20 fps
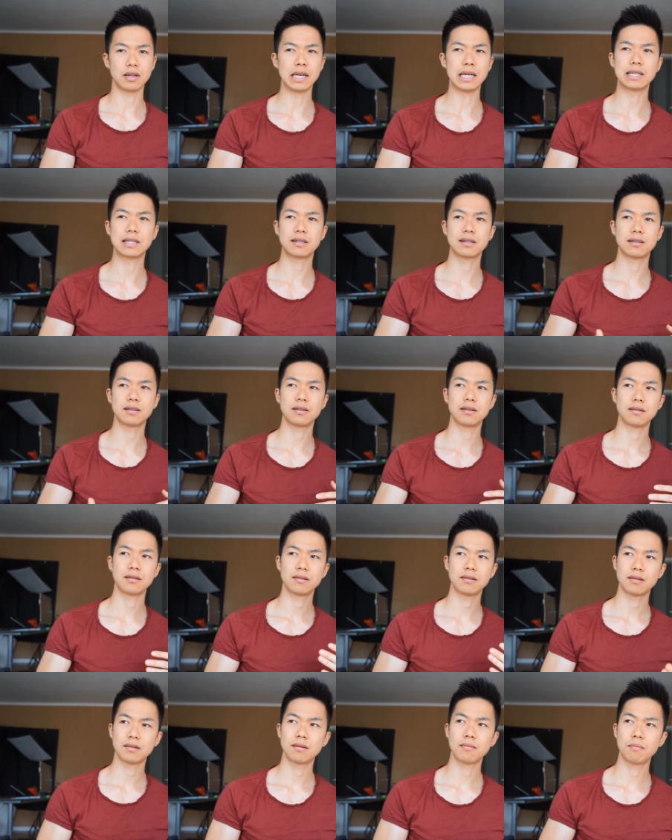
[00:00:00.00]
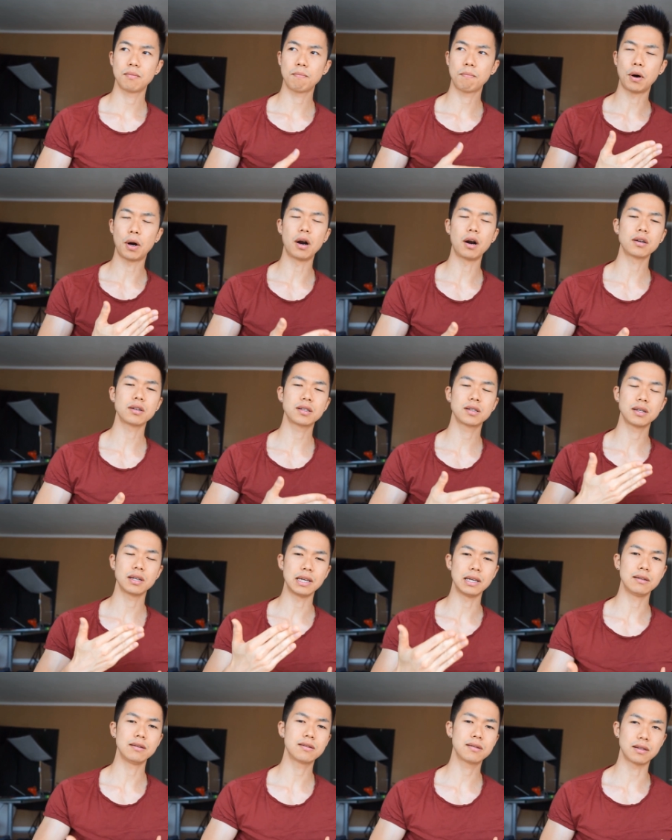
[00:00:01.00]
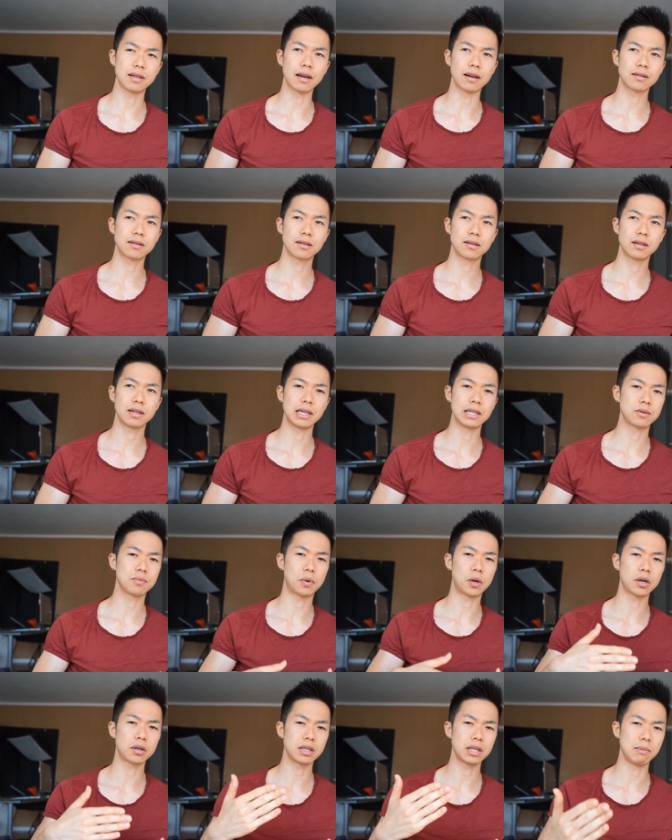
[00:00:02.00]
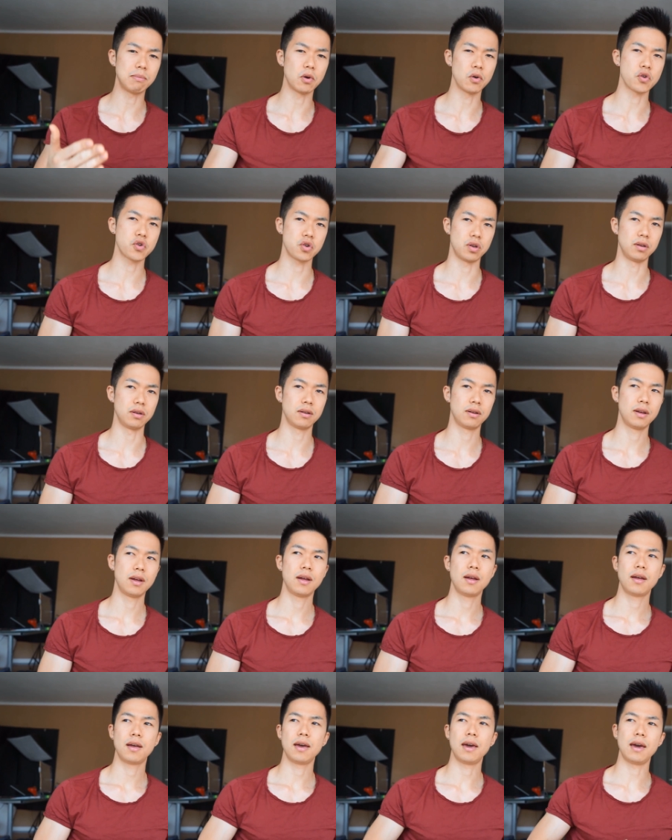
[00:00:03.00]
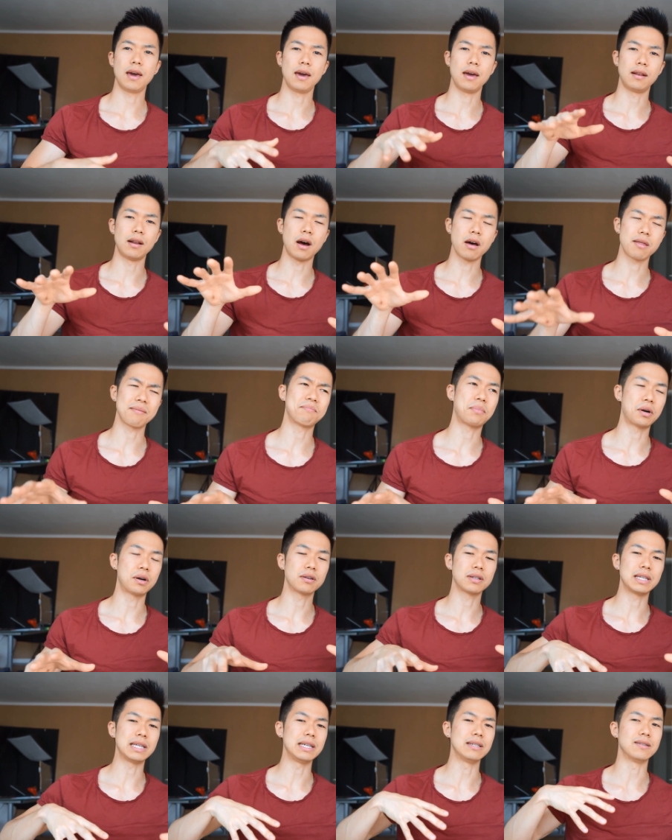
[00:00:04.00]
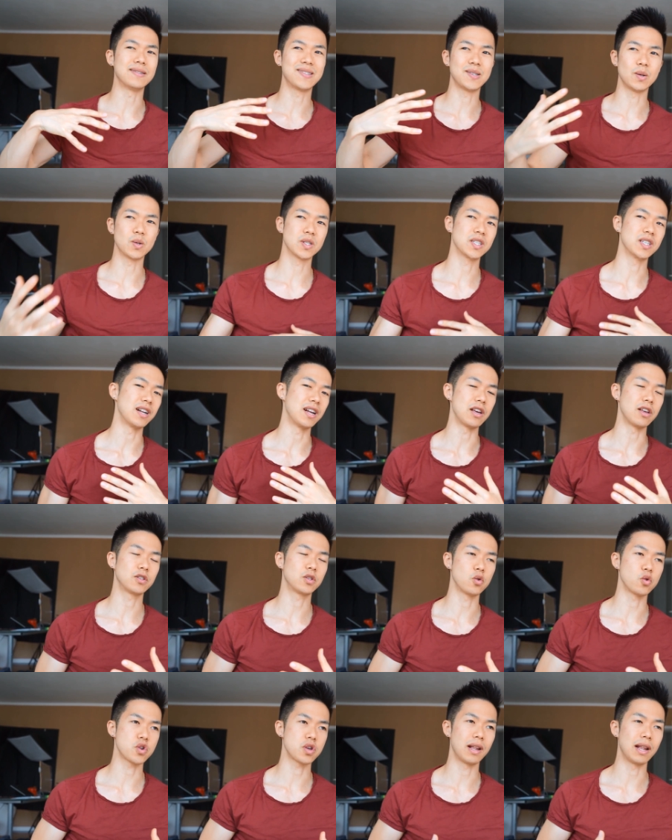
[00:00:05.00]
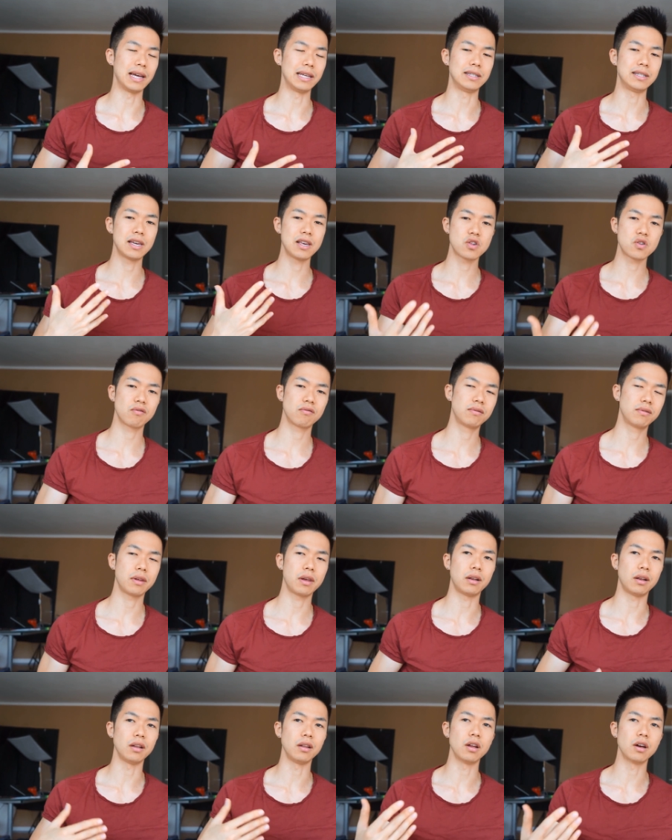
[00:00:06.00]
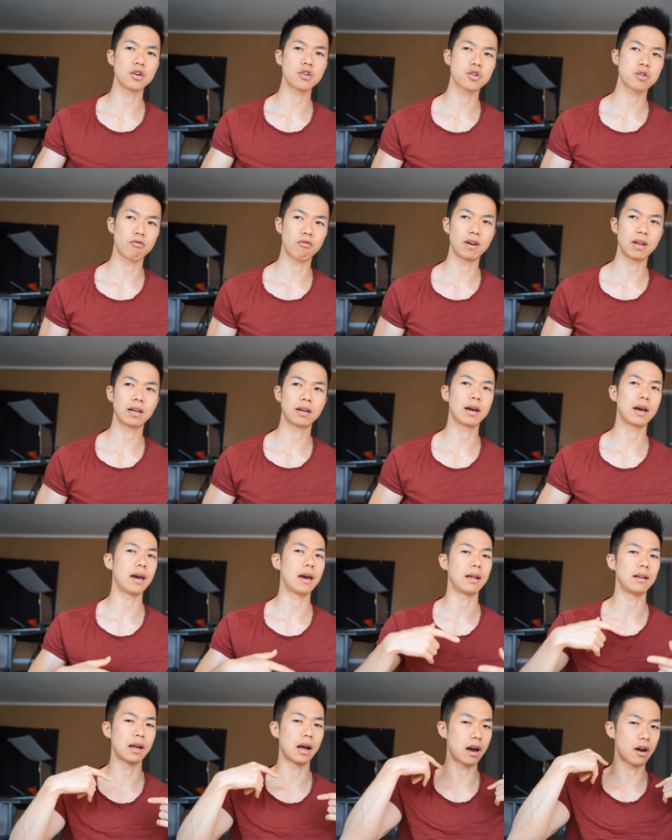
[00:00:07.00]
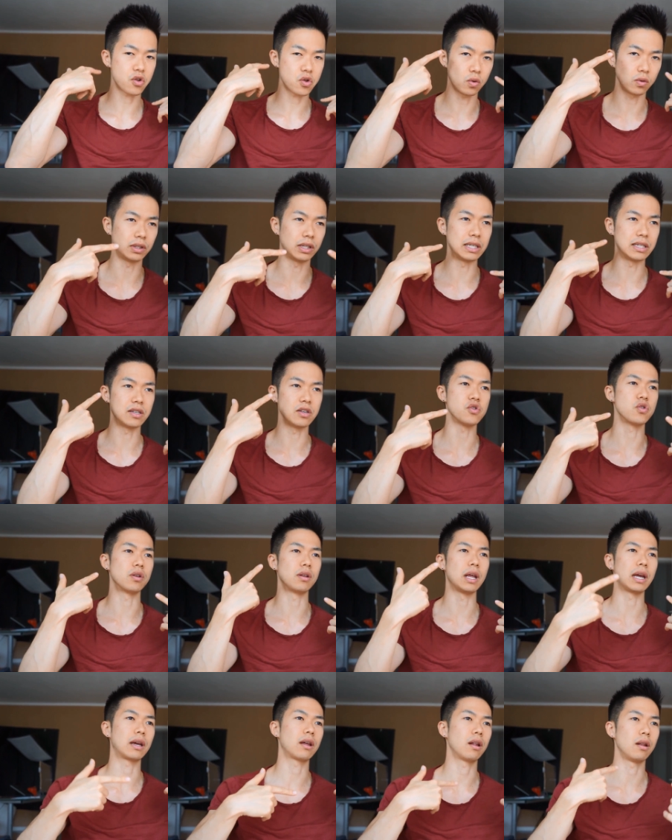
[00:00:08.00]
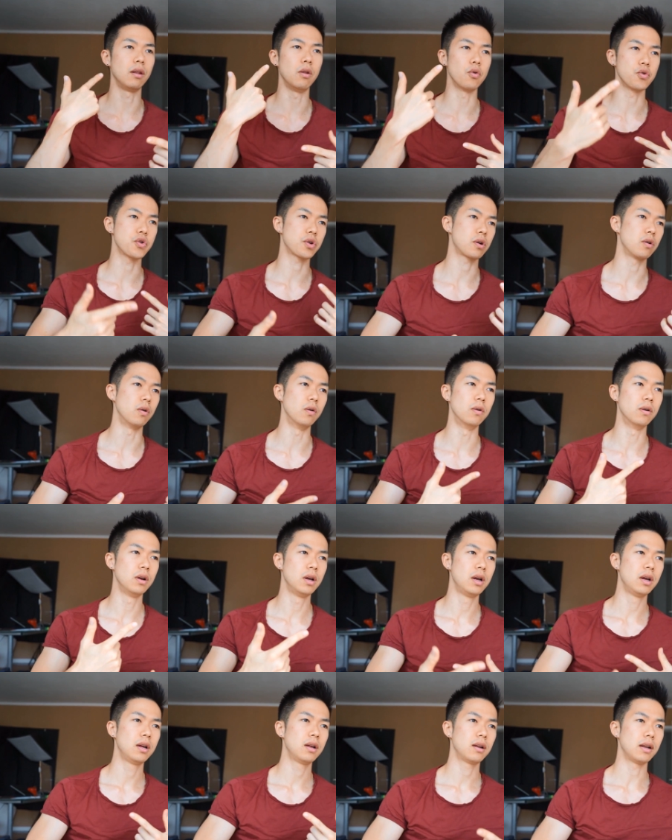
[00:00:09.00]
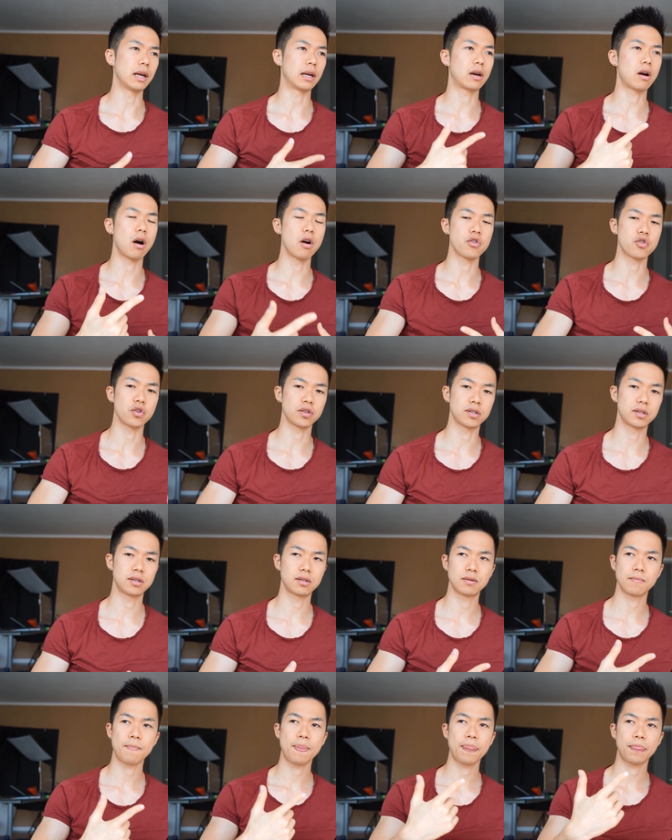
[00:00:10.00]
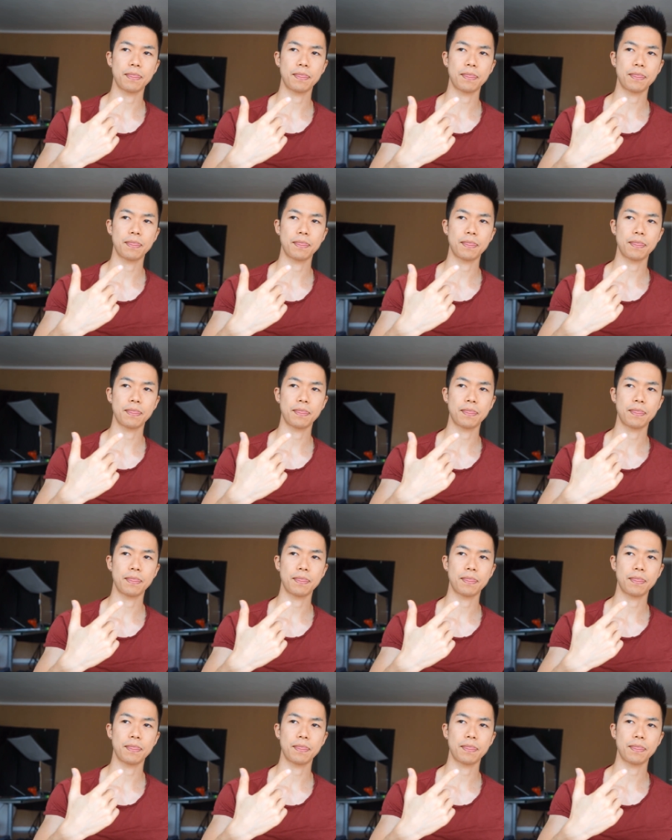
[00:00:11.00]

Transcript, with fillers: It's part instinct, it's part emotion, and other part is social socialization and nurturing and actual decision, like logical like conscious